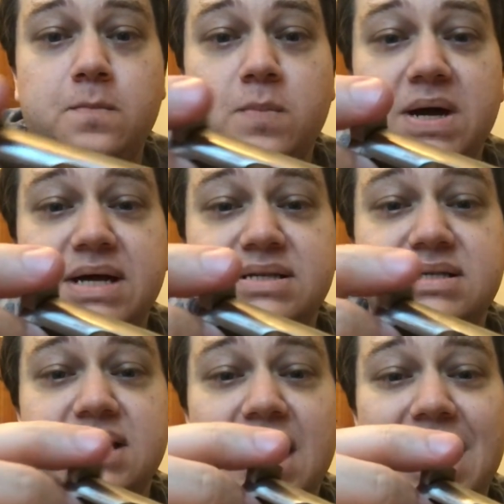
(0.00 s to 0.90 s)

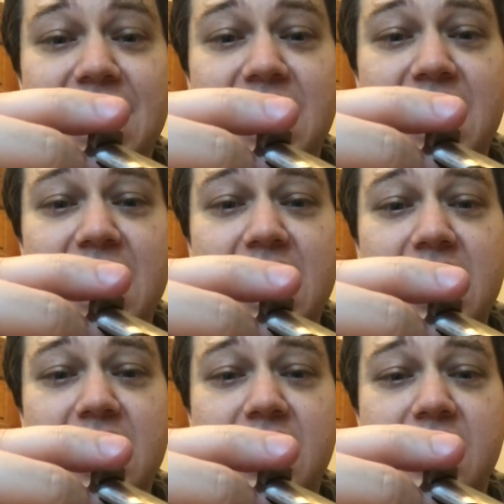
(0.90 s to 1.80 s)
but
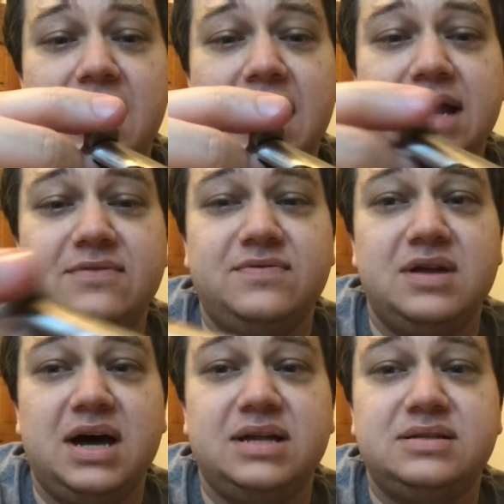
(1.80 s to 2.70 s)
I have
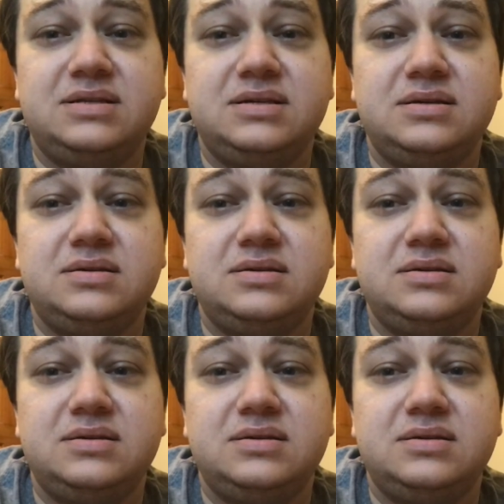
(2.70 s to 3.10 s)
not,